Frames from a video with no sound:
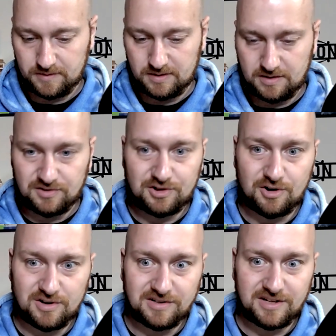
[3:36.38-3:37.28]
It's hard
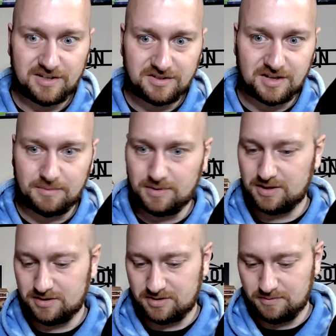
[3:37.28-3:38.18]
to test that
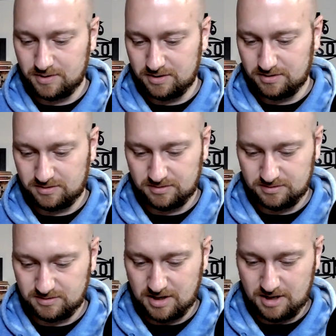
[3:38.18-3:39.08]
because everything's
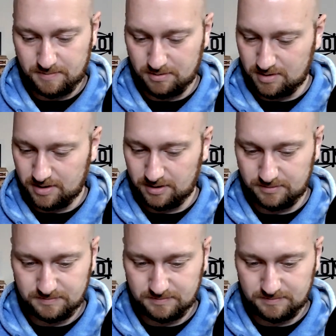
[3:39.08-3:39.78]
copyrighted.